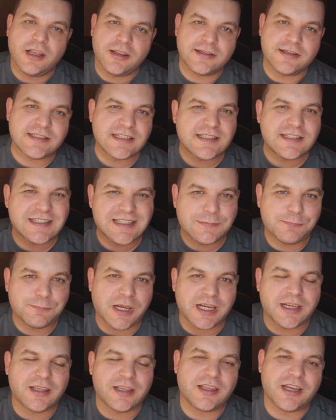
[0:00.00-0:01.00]
This is
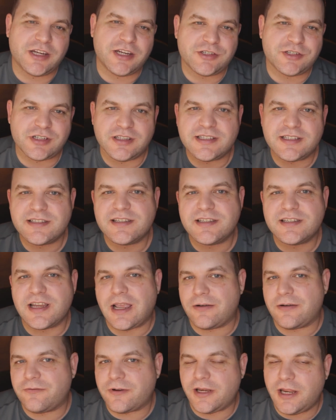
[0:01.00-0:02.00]
speculation, this is
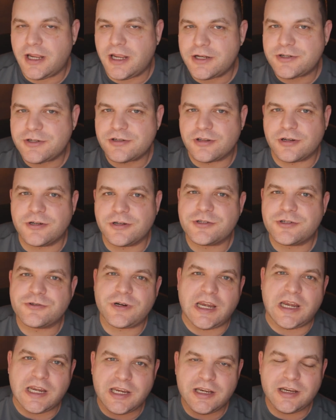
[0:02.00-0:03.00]
not financial or
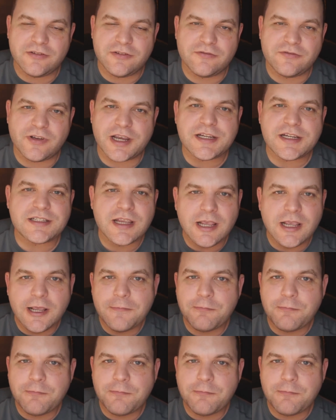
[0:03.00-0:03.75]
trading advice,